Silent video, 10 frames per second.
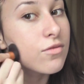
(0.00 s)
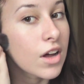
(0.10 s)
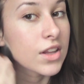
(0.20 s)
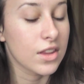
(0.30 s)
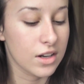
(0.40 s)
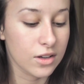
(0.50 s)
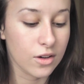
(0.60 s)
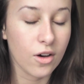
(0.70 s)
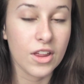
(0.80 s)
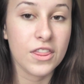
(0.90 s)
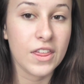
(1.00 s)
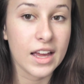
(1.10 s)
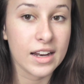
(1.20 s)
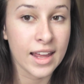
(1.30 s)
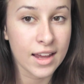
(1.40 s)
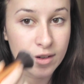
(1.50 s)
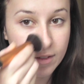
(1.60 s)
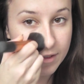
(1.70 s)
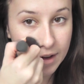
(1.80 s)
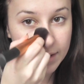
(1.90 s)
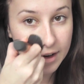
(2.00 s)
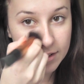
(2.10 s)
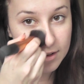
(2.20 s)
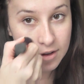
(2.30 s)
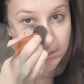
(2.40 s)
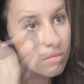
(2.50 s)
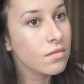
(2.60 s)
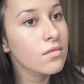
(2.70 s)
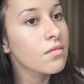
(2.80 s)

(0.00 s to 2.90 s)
rather than got a thick layer of foundation on it.